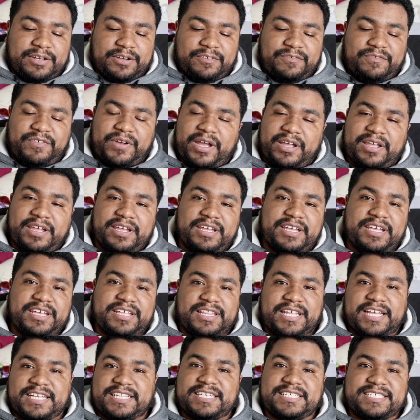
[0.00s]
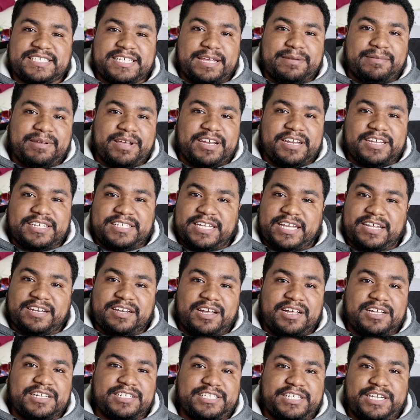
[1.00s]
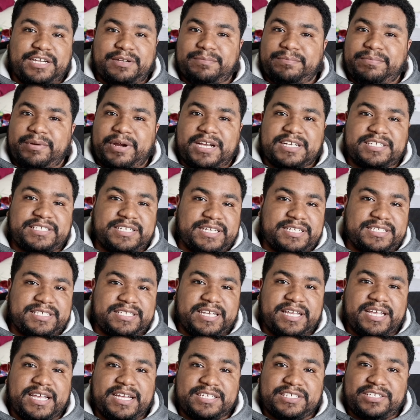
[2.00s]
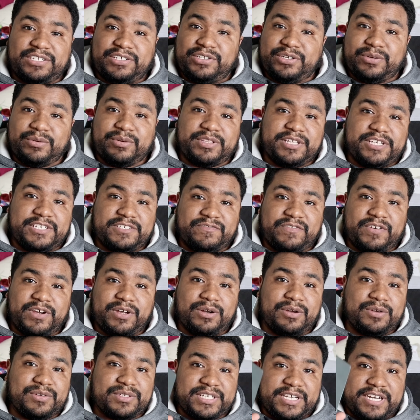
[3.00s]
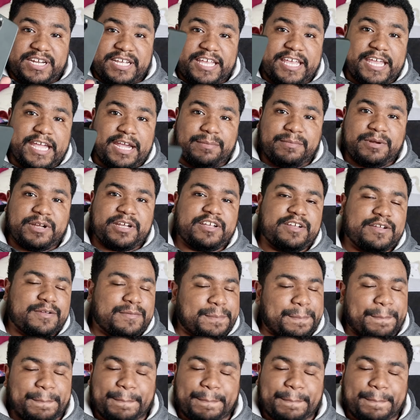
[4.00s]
if I could get like the same kind of technology and processing as you do in these photos in a camera,